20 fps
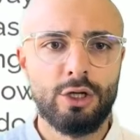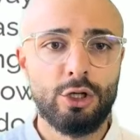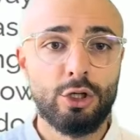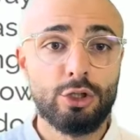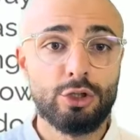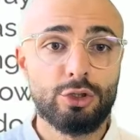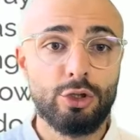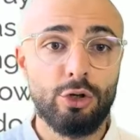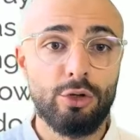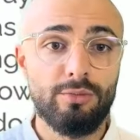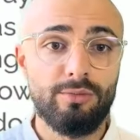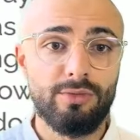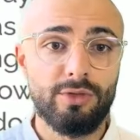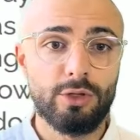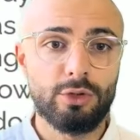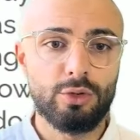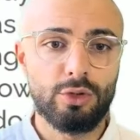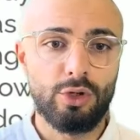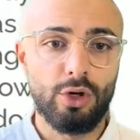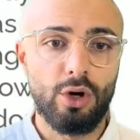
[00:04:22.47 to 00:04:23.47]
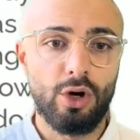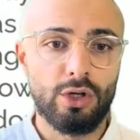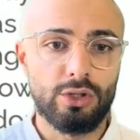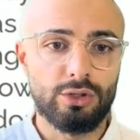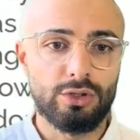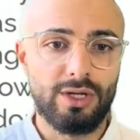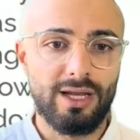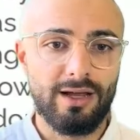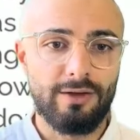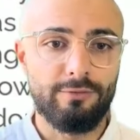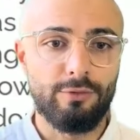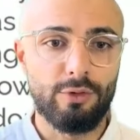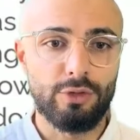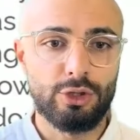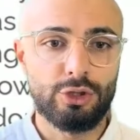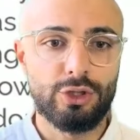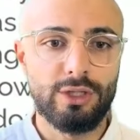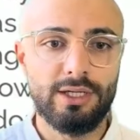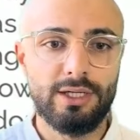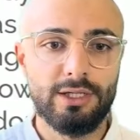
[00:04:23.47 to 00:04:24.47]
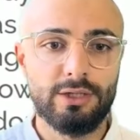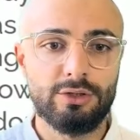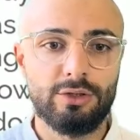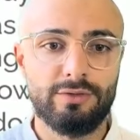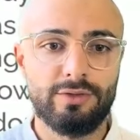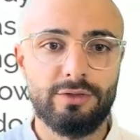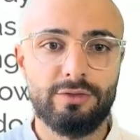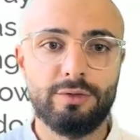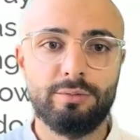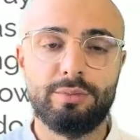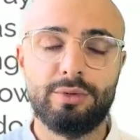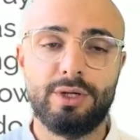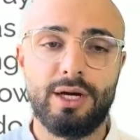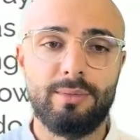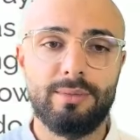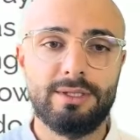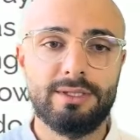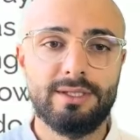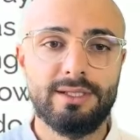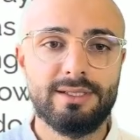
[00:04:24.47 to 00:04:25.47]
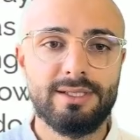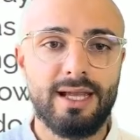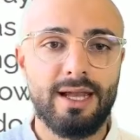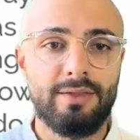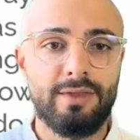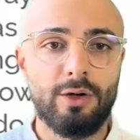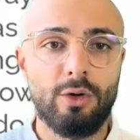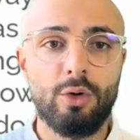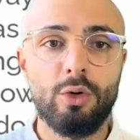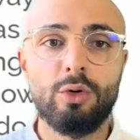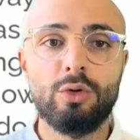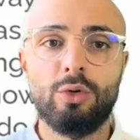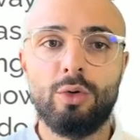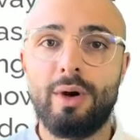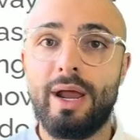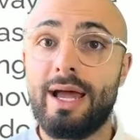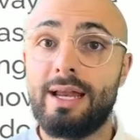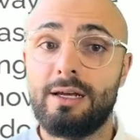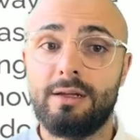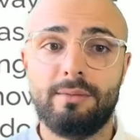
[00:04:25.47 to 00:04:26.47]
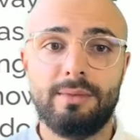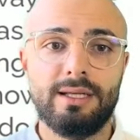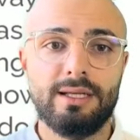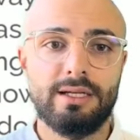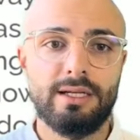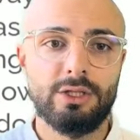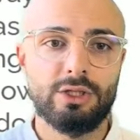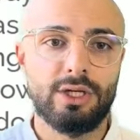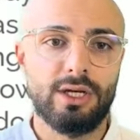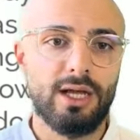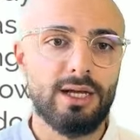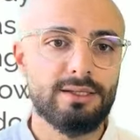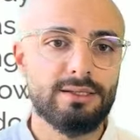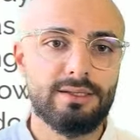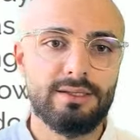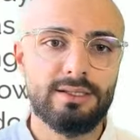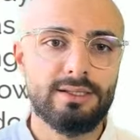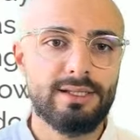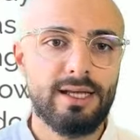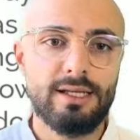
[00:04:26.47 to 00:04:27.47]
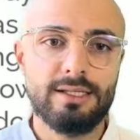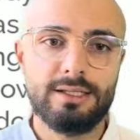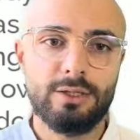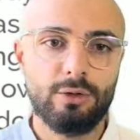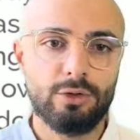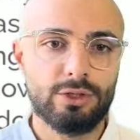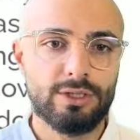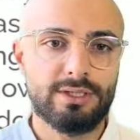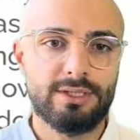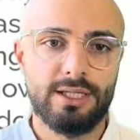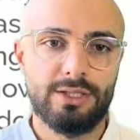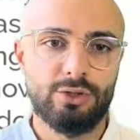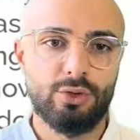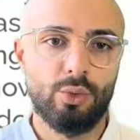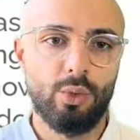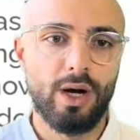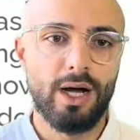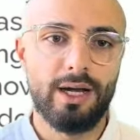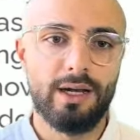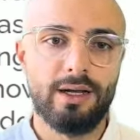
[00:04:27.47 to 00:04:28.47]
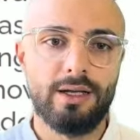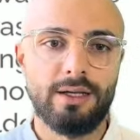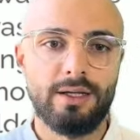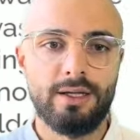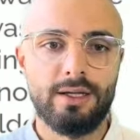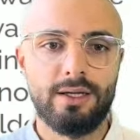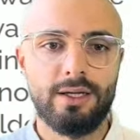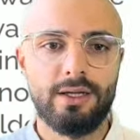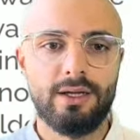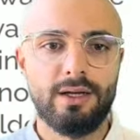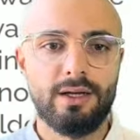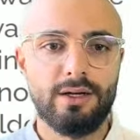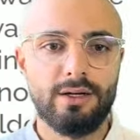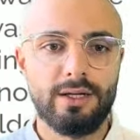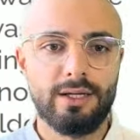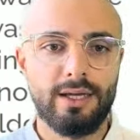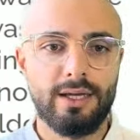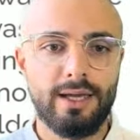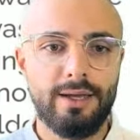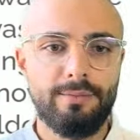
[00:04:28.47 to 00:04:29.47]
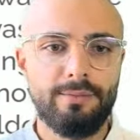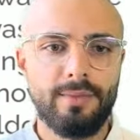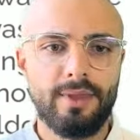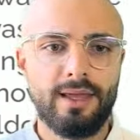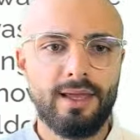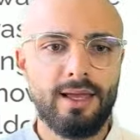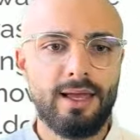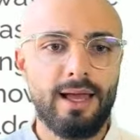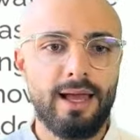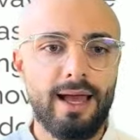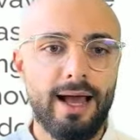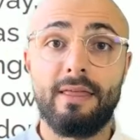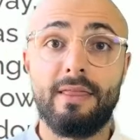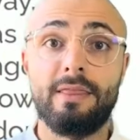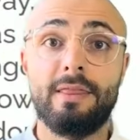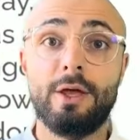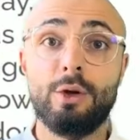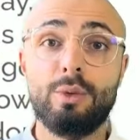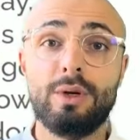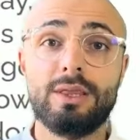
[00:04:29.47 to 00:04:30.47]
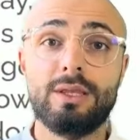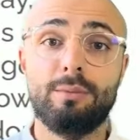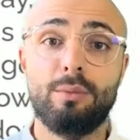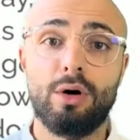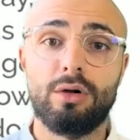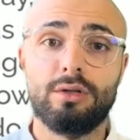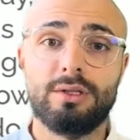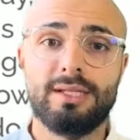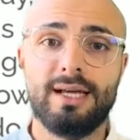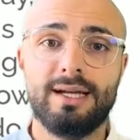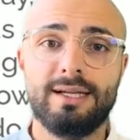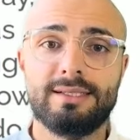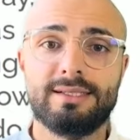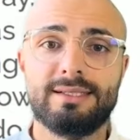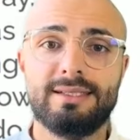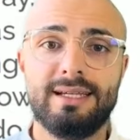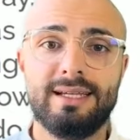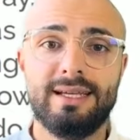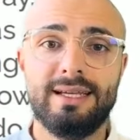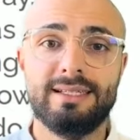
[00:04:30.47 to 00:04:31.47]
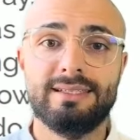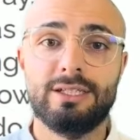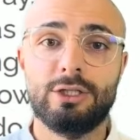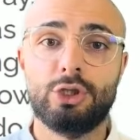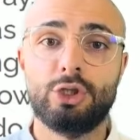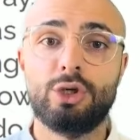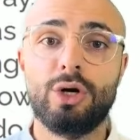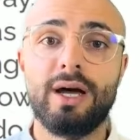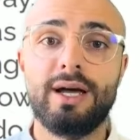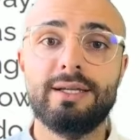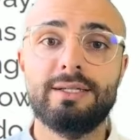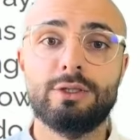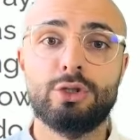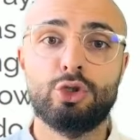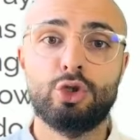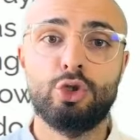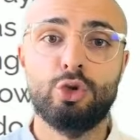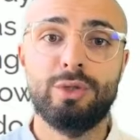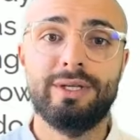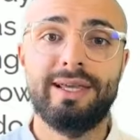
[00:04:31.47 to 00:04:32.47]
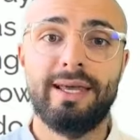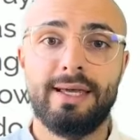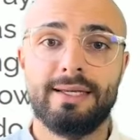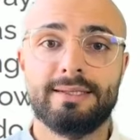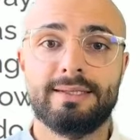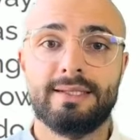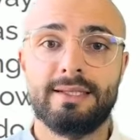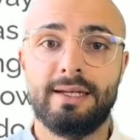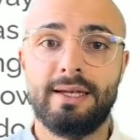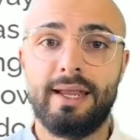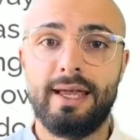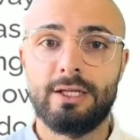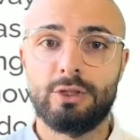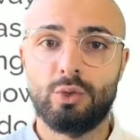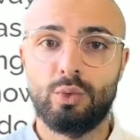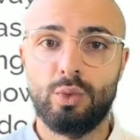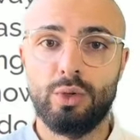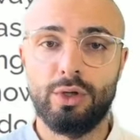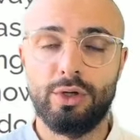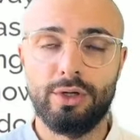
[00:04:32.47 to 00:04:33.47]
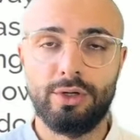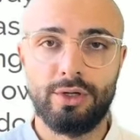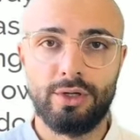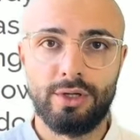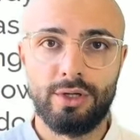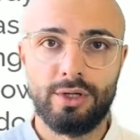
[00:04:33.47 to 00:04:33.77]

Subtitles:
So this would go on to like 4 trillions of different parameters, and they're all randomly initialized. In this case, they're all just set to 1. Okay. Then what the model does is it tries to guess the next word.